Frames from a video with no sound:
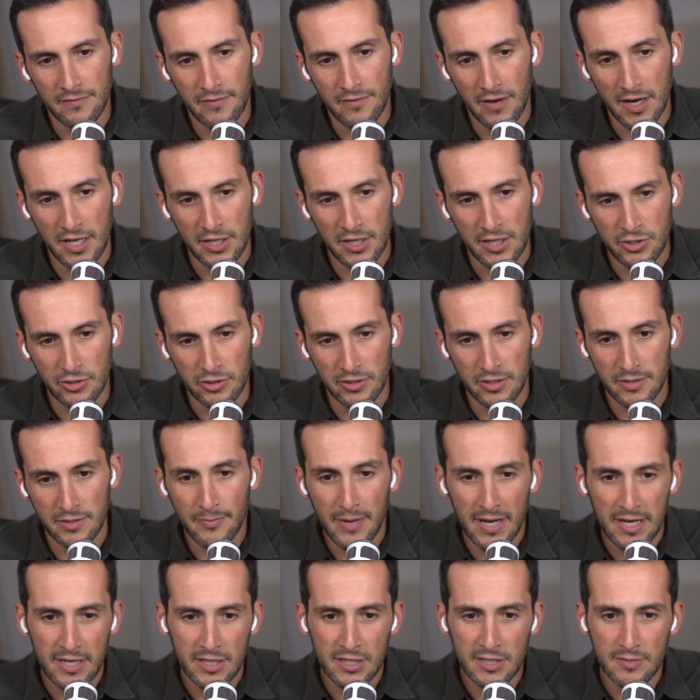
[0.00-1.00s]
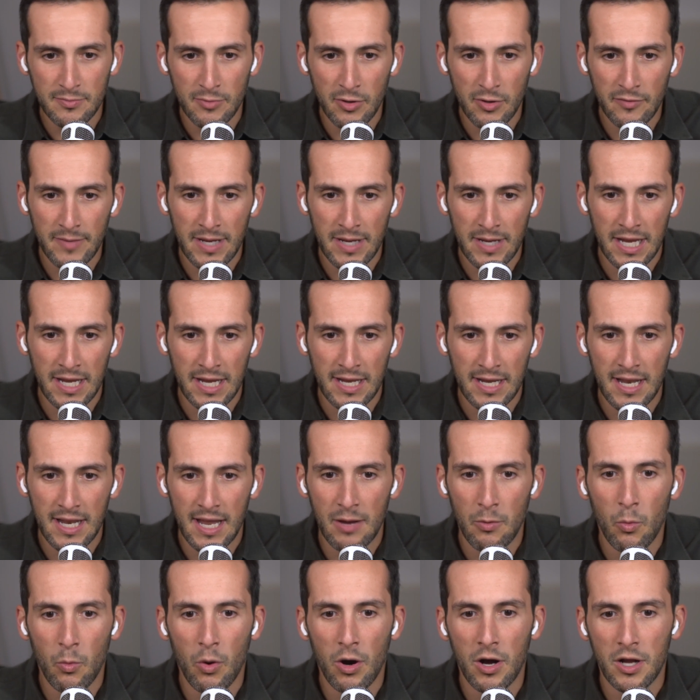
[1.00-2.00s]
financial independence movement
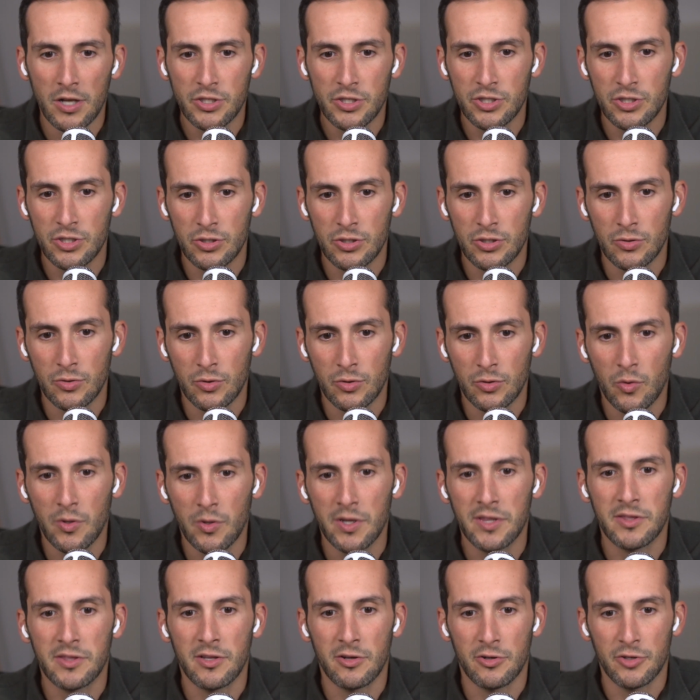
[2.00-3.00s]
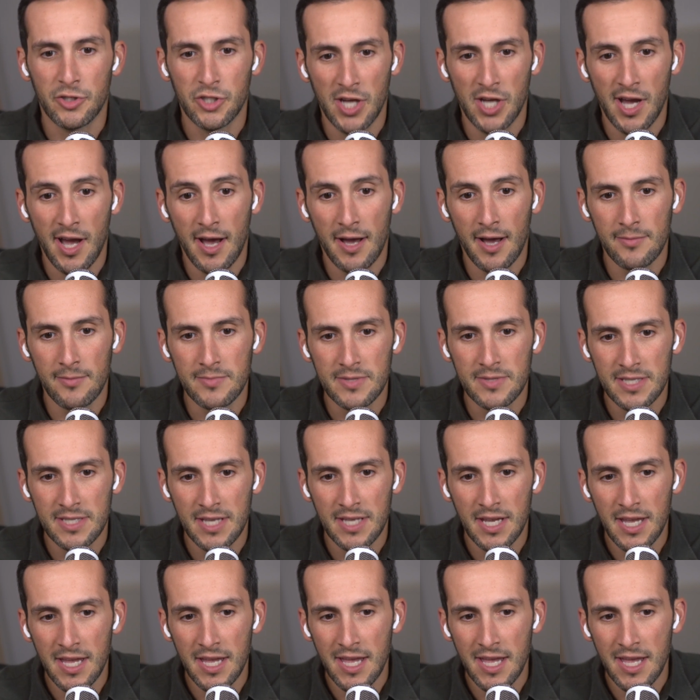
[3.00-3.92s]
and want to quit their jobs